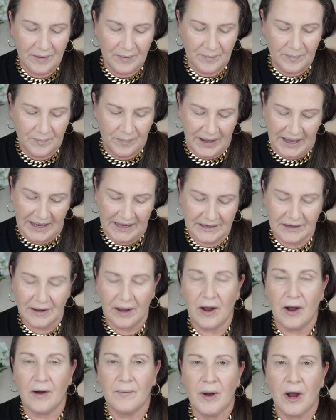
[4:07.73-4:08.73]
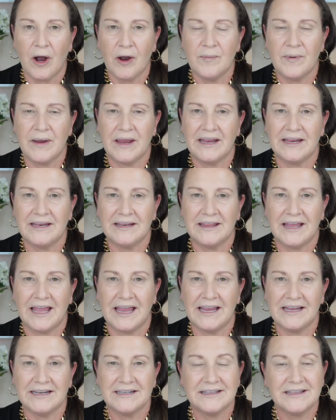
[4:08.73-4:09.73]
but I'm hoping
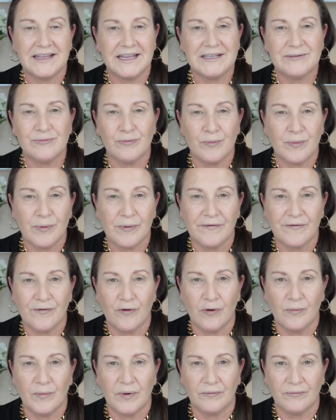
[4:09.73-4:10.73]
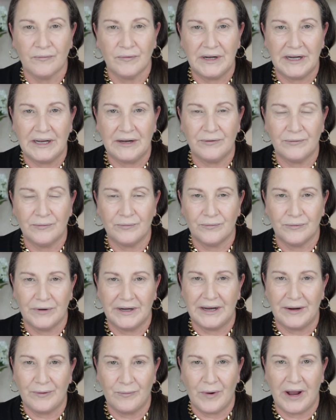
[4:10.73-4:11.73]
that these will perform really,
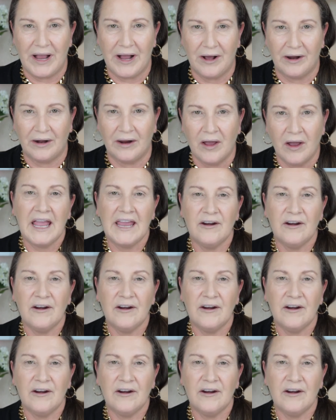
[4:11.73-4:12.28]
really well.